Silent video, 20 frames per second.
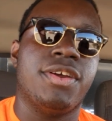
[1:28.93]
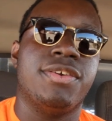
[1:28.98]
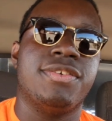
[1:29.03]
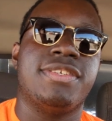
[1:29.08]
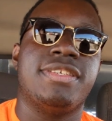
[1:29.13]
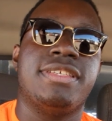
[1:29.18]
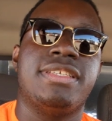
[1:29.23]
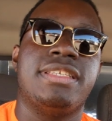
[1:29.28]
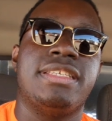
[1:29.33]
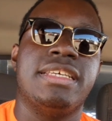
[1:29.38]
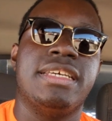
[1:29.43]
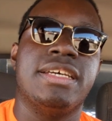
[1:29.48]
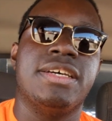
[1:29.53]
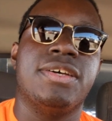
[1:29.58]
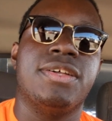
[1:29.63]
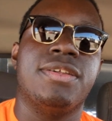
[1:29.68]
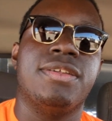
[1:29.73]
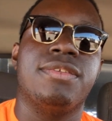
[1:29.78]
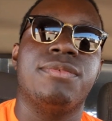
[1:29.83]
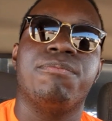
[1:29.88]
are
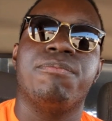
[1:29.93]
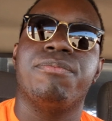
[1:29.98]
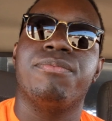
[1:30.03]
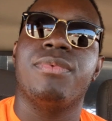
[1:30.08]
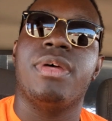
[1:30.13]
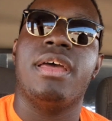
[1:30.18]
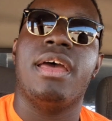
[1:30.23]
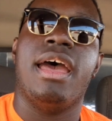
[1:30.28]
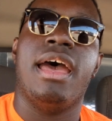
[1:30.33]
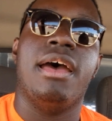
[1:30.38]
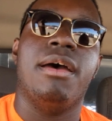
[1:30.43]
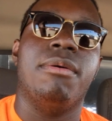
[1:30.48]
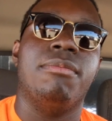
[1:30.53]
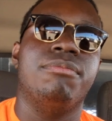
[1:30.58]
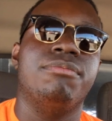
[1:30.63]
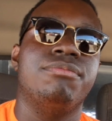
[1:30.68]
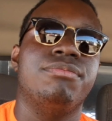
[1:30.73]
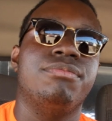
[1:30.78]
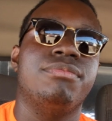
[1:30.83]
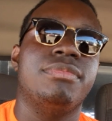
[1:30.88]
still
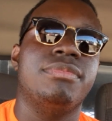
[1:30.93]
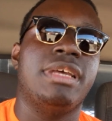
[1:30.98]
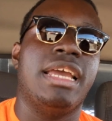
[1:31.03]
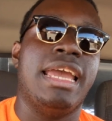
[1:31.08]
um,